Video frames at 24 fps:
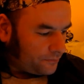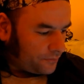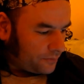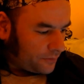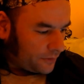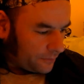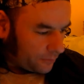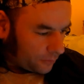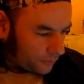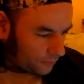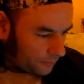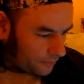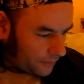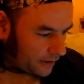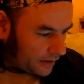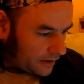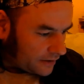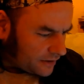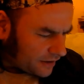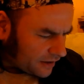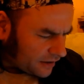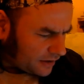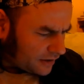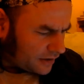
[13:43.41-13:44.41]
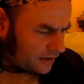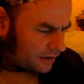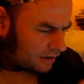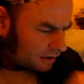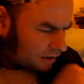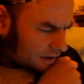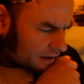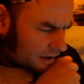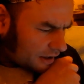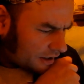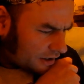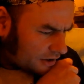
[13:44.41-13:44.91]
people may take
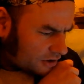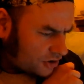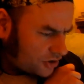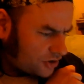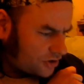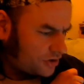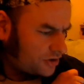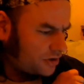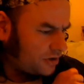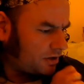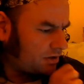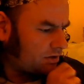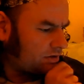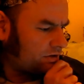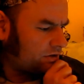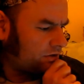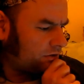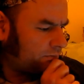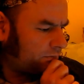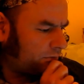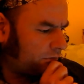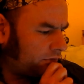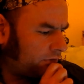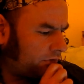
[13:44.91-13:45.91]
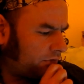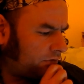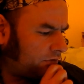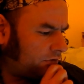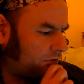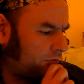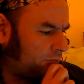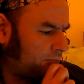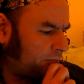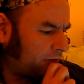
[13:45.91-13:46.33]
actions against these protesters,